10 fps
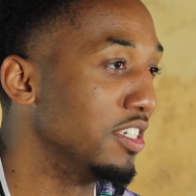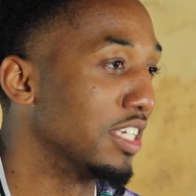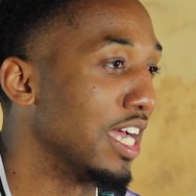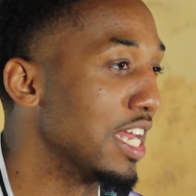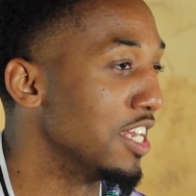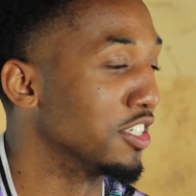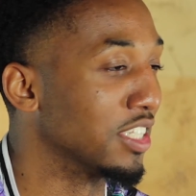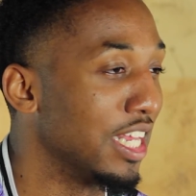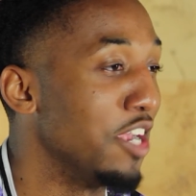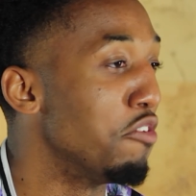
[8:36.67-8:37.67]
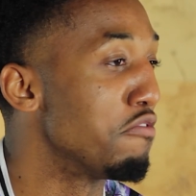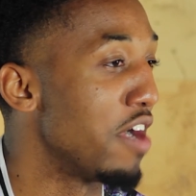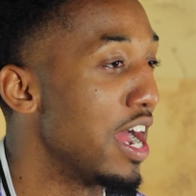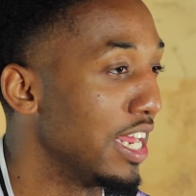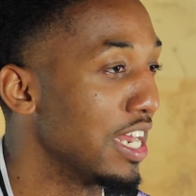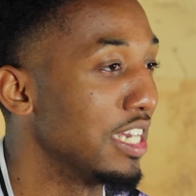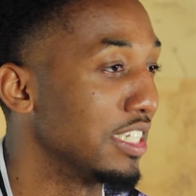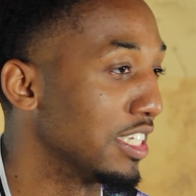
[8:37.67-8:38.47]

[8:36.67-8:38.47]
He's like, there's a thing on Friday nights